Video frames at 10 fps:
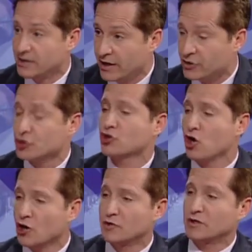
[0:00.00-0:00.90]
DISH.
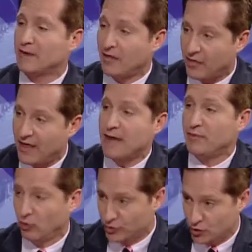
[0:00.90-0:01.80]
Talk to us about that
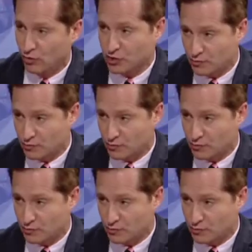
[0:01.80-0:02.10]
bill, which you are